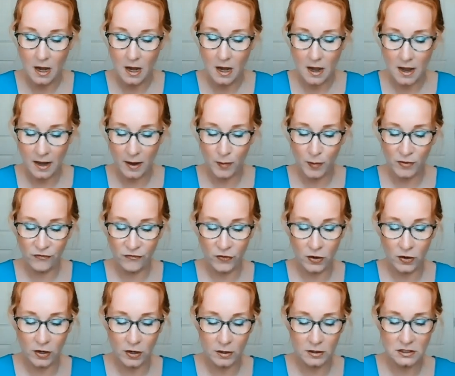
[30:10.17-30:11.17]
I
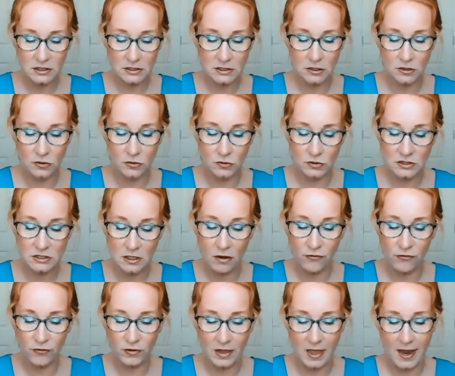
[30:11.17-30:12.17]
prefer to use
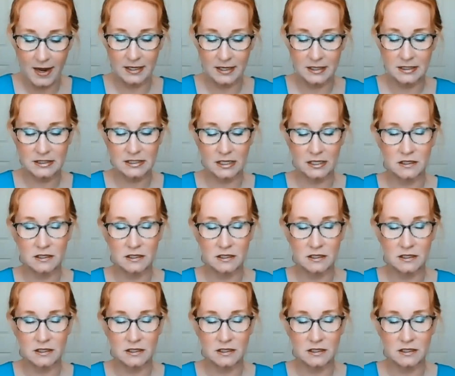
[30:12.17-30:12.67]
self reliance.